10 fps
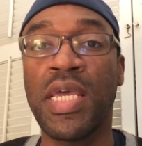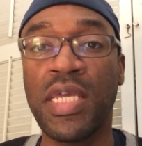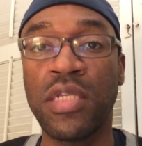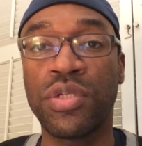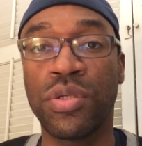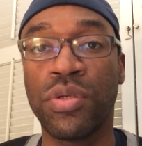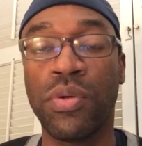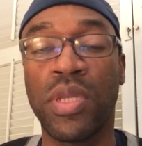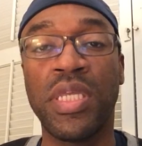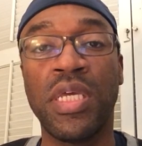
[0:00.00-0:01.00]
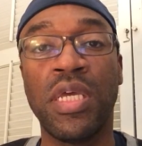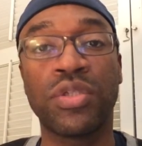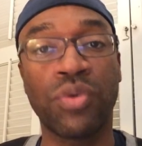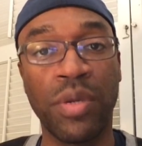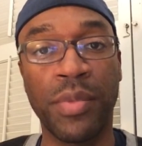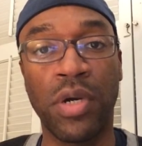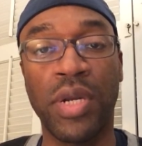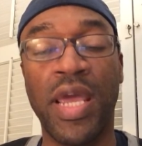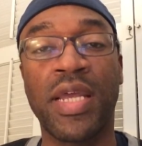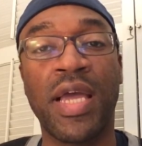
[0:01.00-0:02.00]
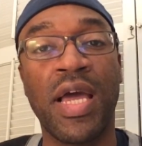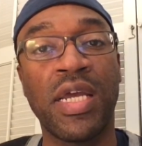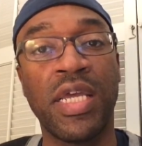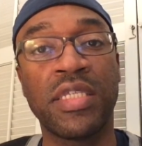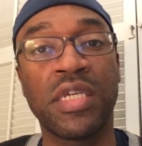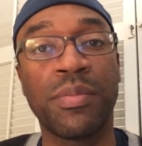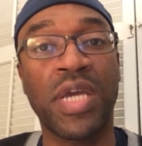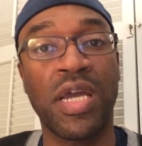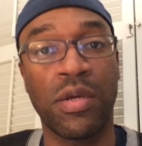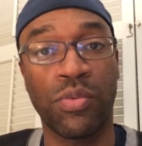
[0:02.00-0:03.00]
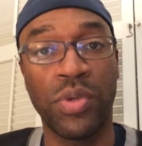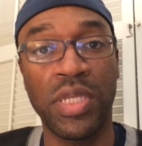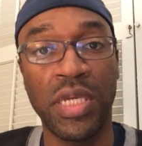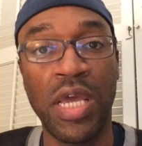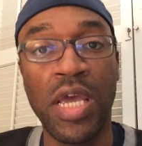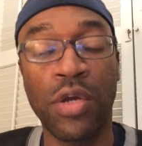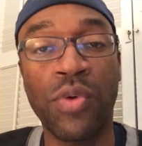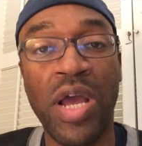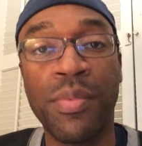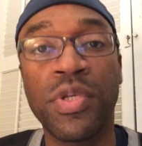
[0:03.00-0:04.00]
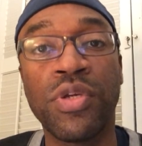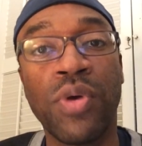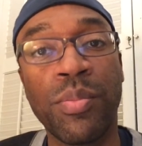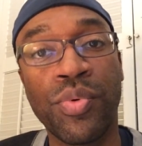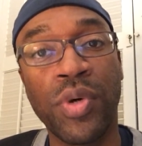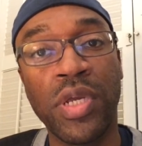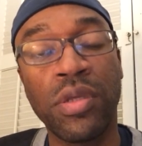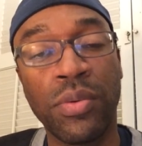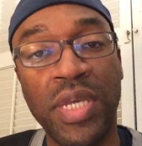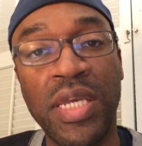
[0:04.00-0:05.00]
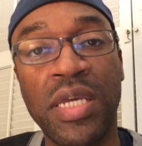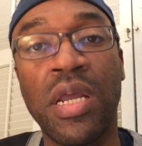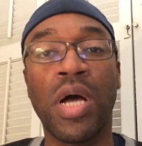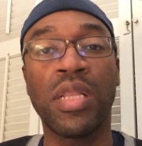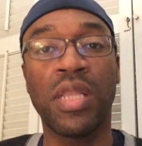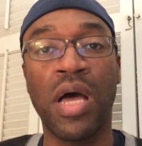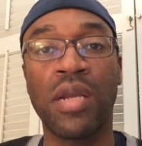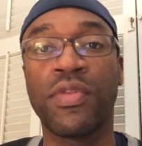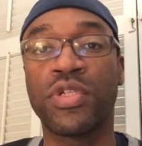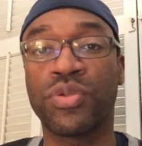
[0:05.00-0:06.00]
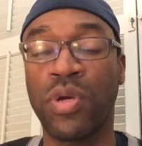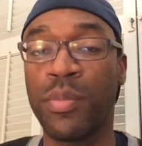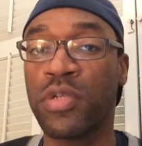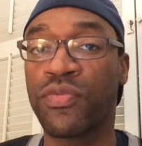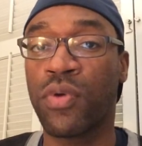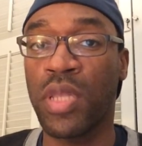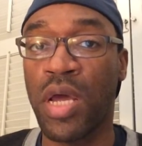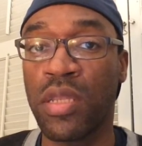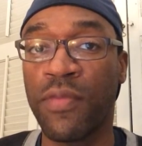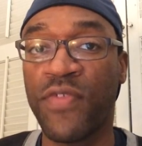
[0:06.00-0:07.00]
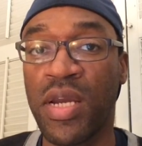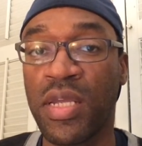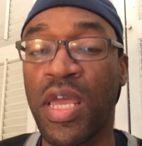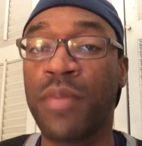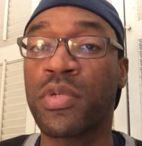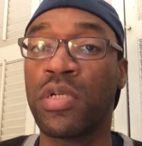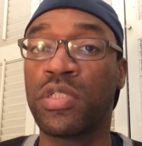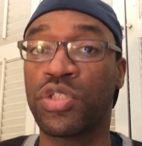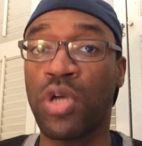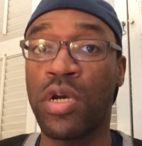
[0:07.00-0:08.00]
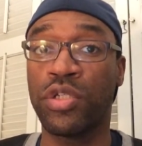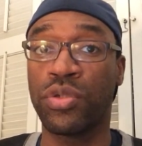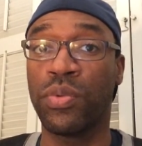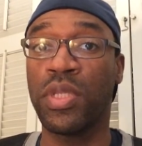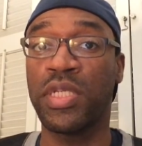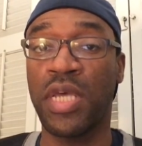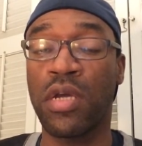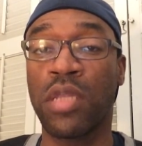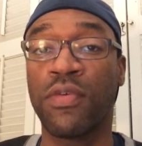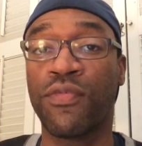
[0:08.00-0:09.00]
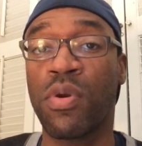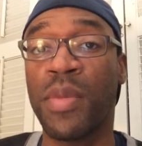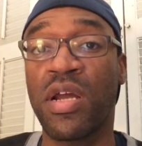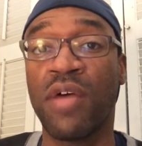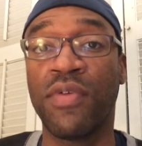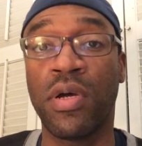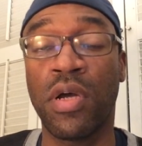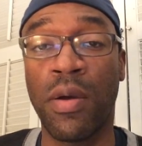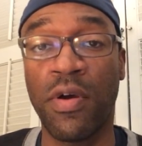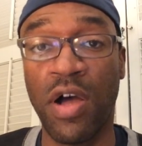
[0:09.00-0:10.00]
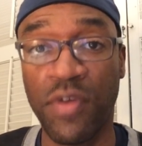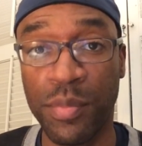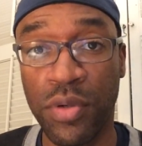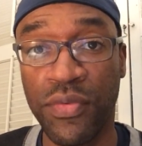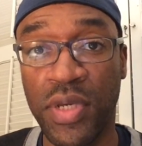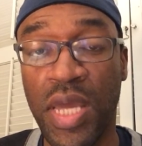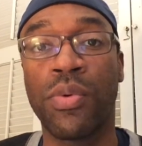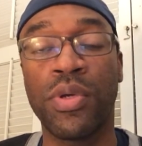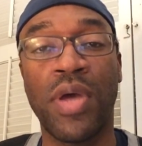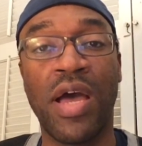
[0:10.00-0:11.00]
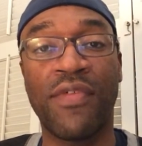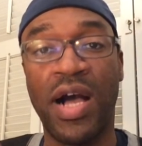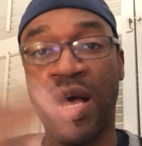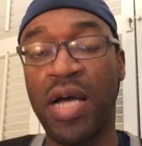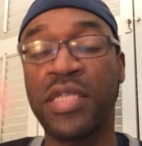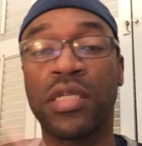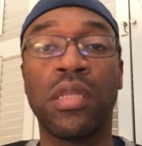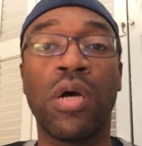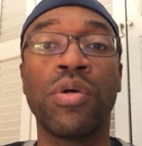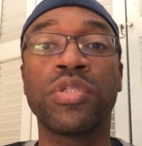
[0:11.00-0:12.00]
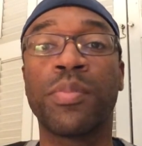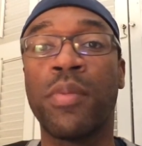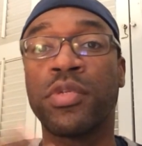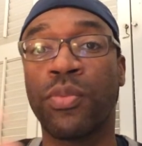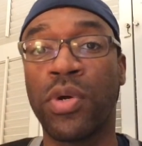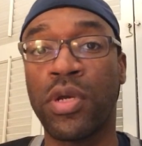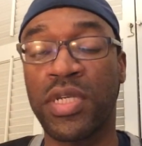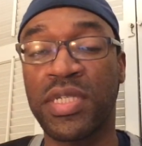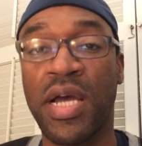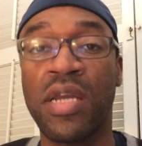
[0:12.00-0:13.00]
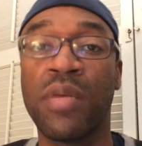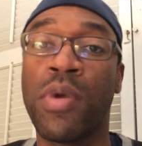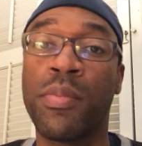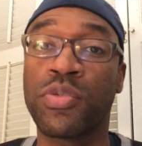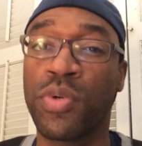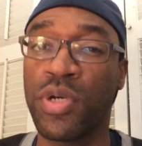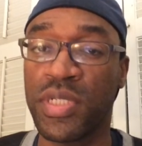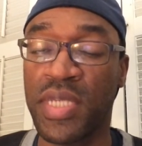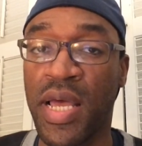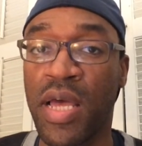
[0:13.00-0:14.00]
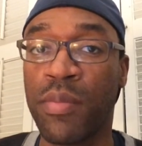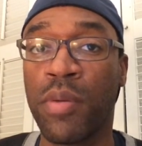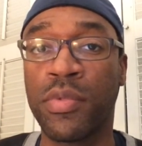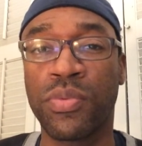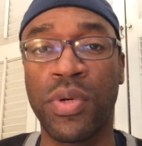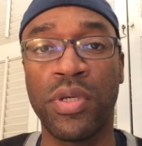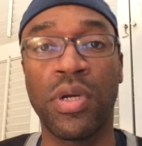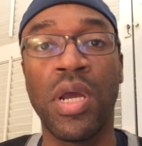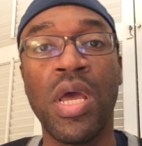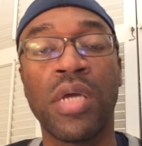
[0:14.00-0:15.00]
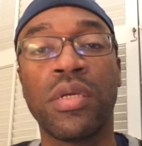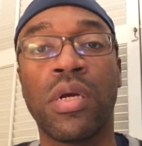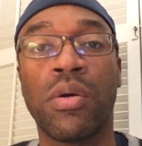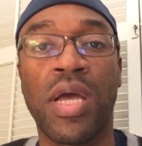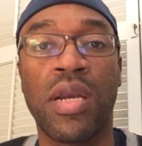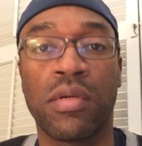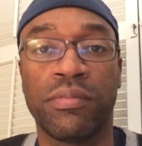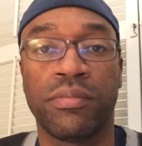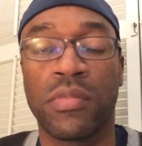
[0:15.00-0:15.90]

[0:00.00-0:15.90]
into the story mode, and it kind of ends up kind of really grabbing you and bringing you in. A lot of the story modes for a lot of the fighting games are starting to really take on the format of a, of a, of a movie, where you have highs and lows, moments where you're excited, moments where you're sad, moments where you're, you know, kind of